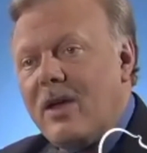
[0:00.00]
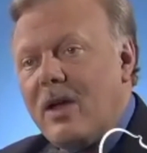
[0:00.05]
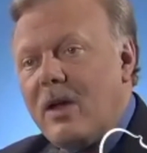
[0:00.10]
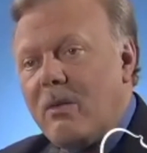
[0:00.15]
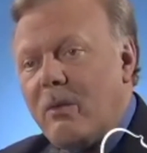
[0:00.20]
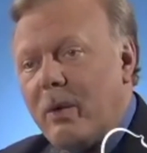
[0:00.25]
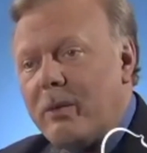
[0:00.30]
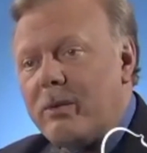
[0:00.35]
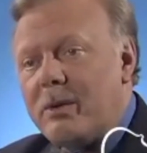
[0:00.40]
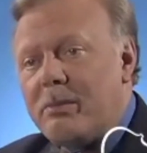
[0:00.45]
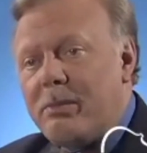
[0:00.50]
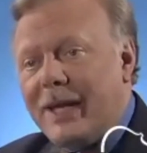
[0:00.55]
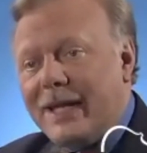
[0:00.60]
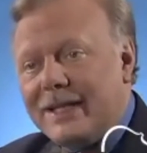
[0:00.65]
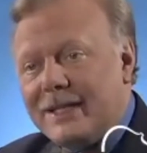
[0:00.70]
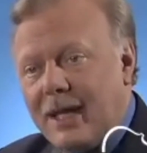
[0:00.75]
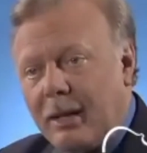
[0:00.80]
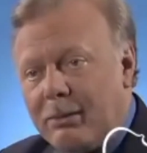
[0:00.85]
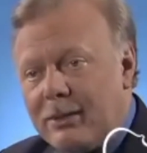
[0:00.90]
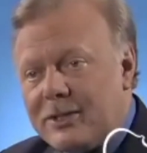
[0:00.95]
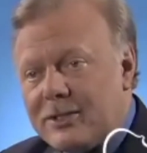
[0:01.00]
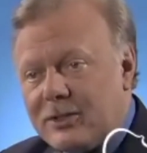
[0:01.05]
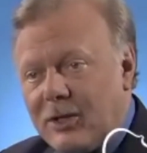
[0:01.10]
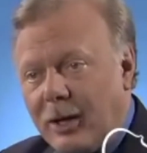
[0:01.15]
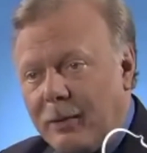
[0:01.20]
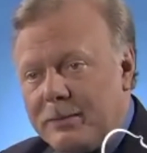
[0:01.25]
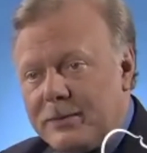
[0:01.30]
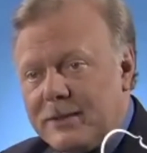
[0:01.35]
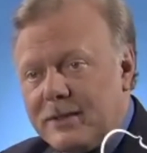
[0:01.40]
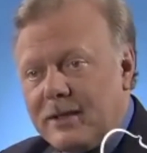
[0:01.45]
When we play double
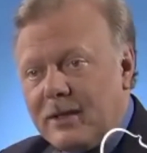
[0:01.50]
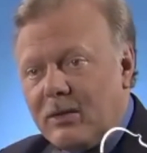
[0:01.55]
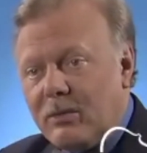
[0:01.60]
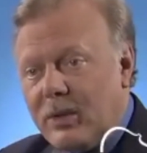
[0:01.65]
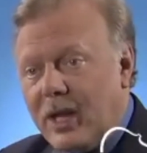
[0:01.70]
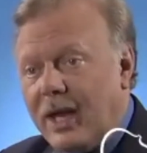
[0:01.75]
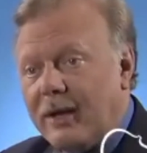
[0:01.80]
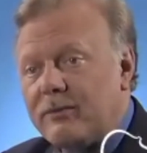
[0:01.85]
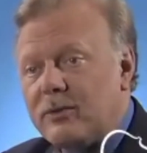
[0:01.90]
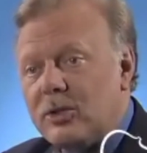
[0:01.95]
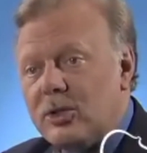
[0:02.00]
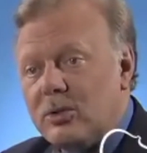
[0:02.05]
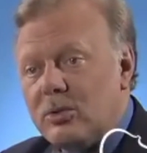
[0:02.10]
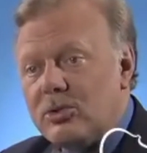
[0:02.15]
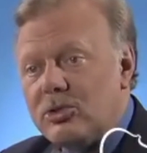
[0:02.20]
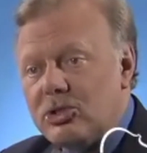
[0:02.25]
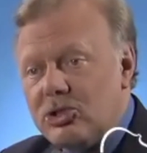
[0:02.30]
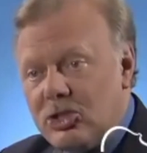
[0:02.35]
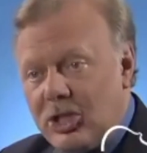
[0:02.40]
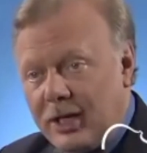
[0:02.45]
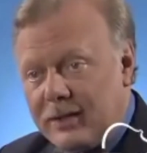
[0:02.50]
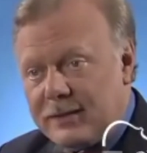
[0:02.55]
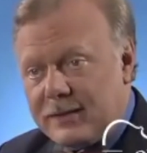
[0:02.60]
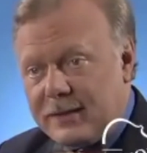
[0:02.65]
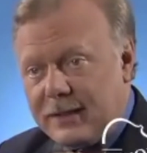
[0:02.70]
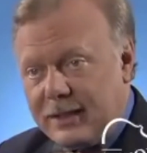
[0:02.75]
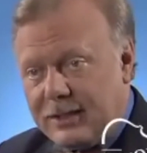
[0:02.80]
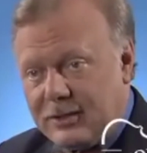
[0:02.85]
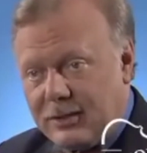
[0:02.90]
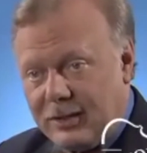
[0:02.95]
stops, we have to use just
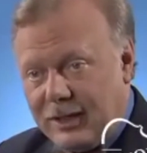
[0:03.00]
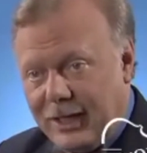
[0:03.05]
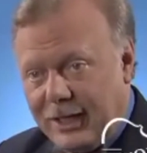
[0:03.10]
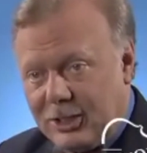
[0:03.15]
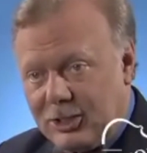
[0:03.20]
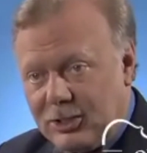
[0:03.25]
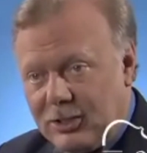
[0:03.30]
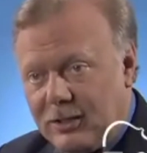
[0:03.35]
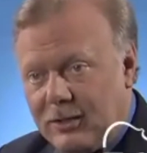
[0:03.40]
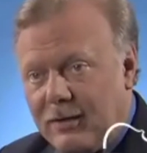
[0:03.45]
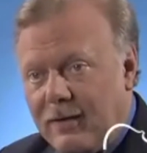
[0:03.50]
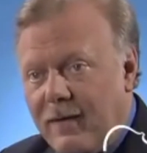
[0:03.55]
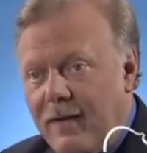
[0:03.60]
intonation.